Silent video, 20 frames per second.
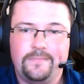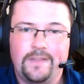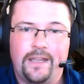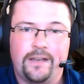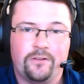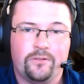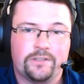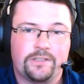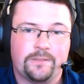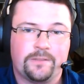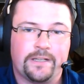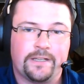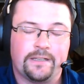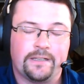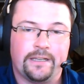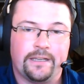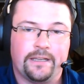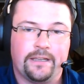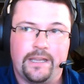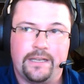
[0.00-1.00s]
and
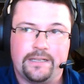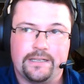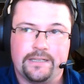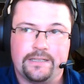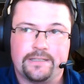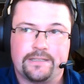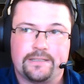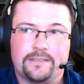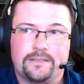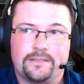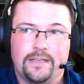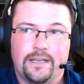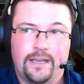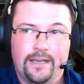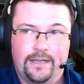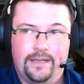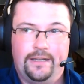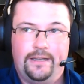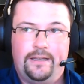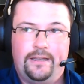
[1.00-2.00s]
ultimately it is
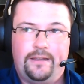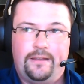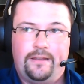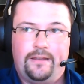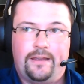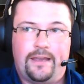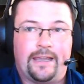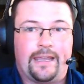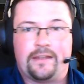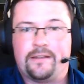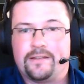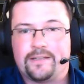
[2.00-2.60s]
again,